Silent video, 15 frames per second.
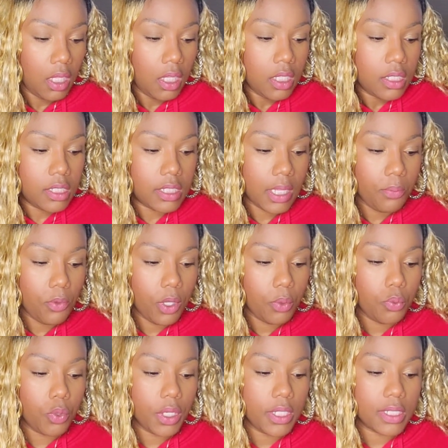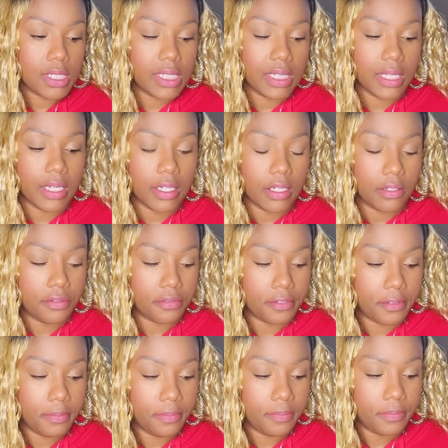Someone wants
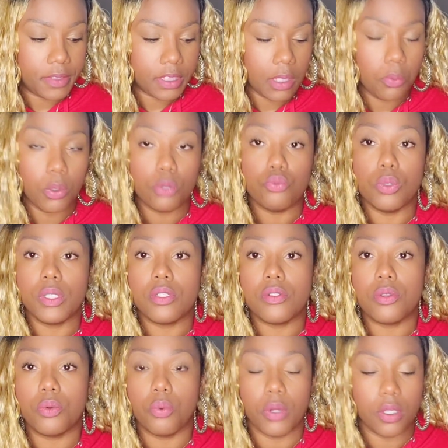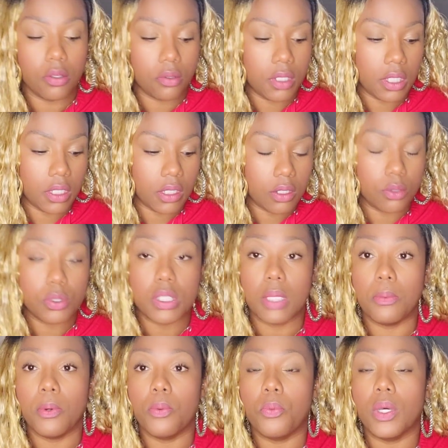love. Someone wants the real deal.
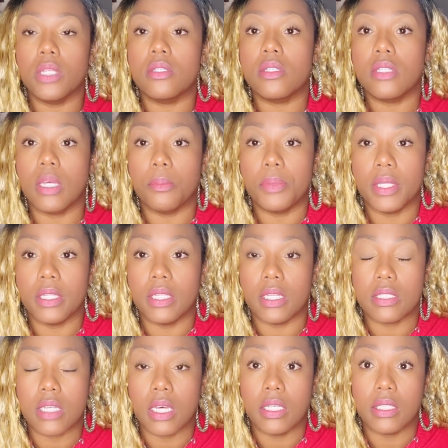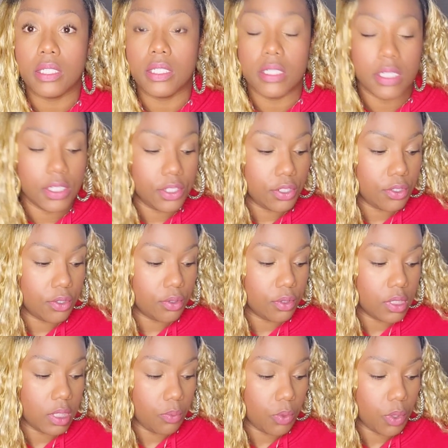Someone wants something that's unconditional.
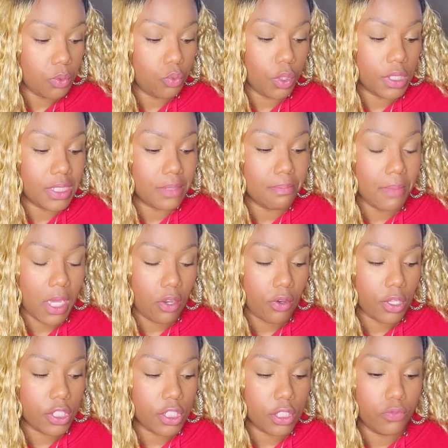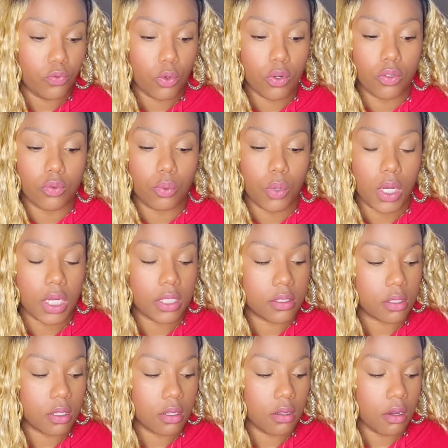Someone wants marriage. It's Four of
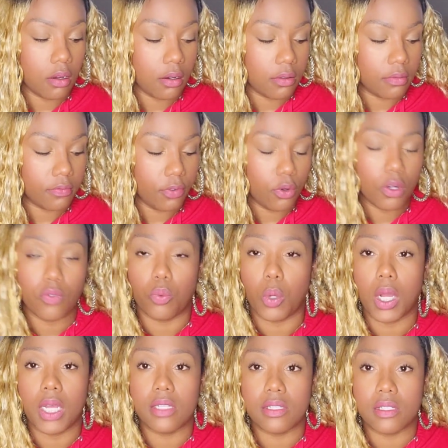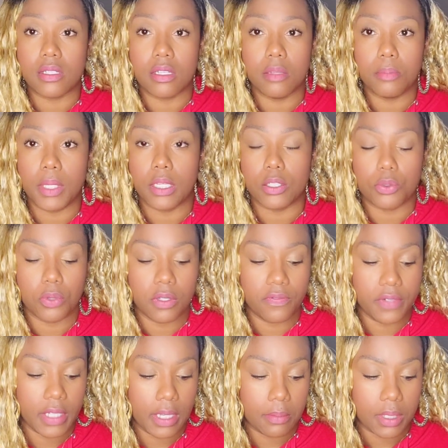Wands. Four of Wands. This could be a twin
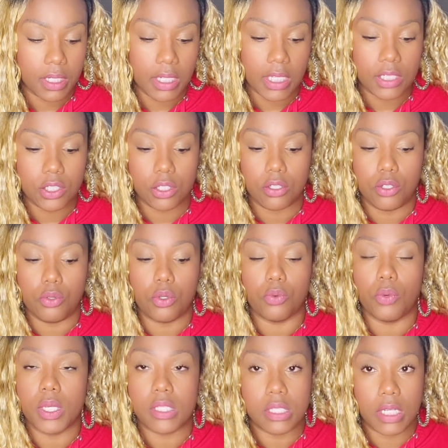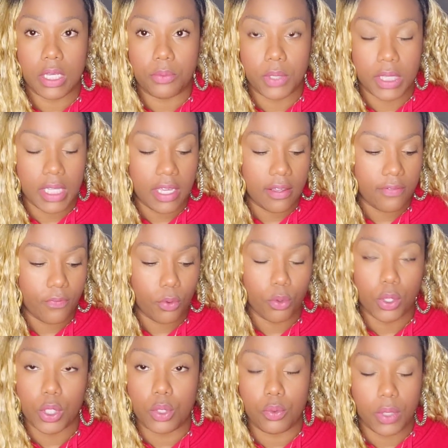flame connection. You could resonate with that
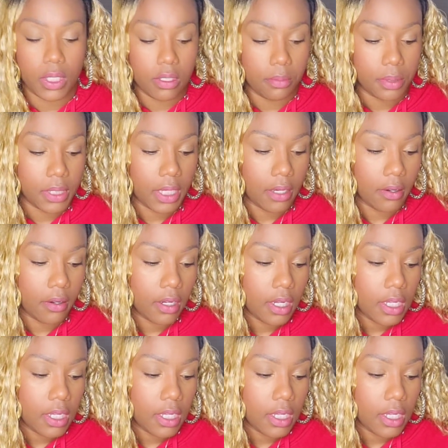for you and the player.